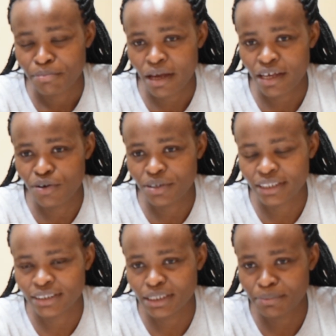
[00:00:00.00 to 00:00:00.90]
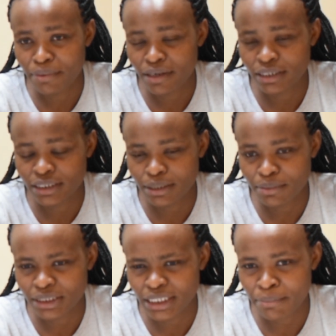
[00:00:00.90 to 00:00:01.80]
I got a C
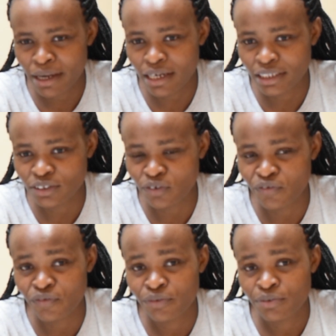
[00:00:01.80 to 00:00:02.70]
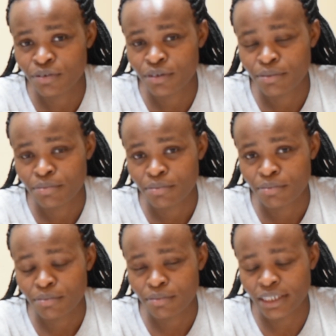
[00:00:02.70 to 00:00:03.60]
minus of
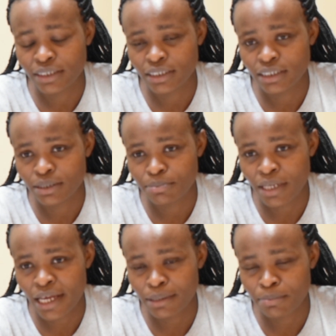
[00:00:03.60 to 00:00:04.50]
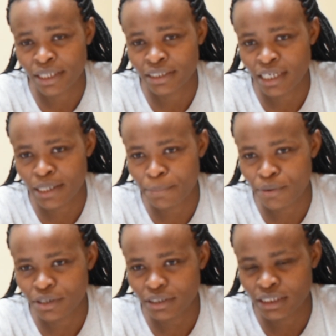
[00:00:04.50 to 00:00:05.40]
39
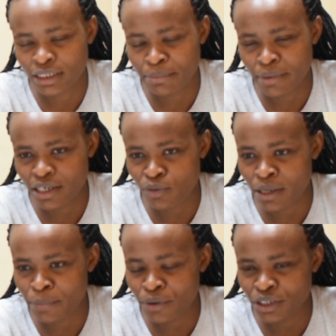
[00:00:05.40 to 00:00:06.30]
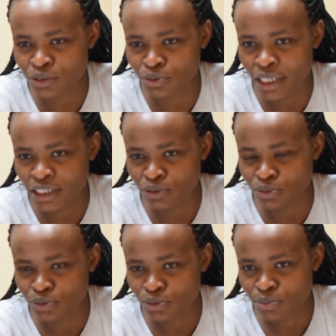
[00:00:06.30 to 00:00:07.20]
point. It remained 1 point to get to
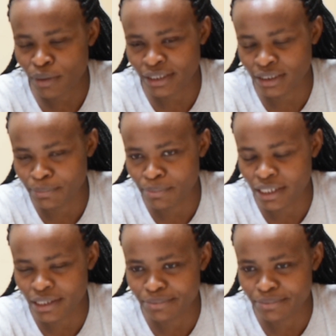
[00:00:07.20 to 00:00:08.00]
a C plane.